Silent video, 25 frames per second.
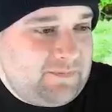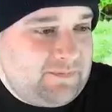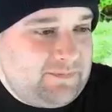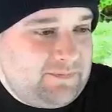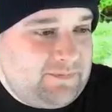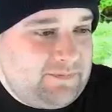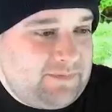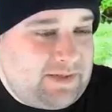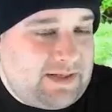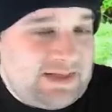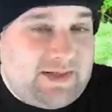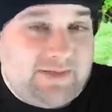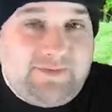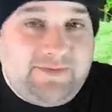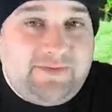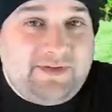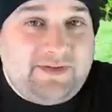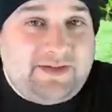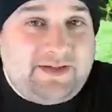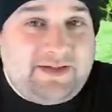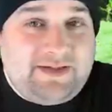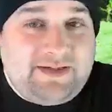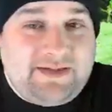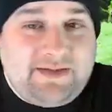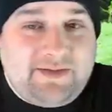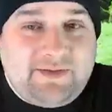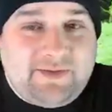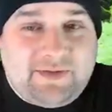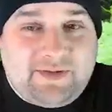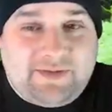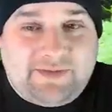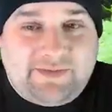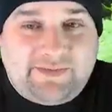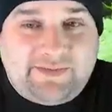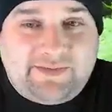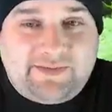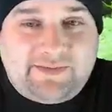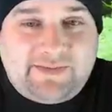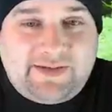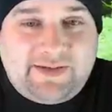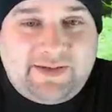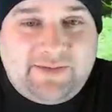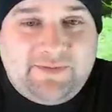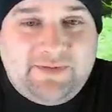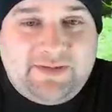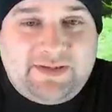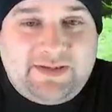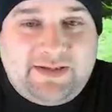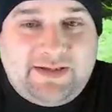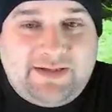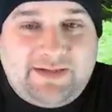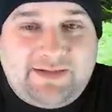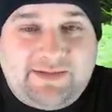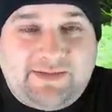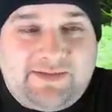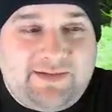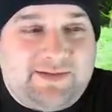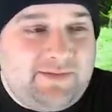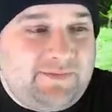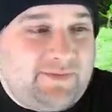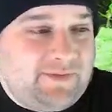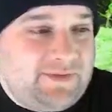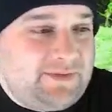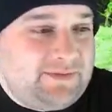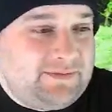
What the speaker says: I feel like, anyways, because every tank is different.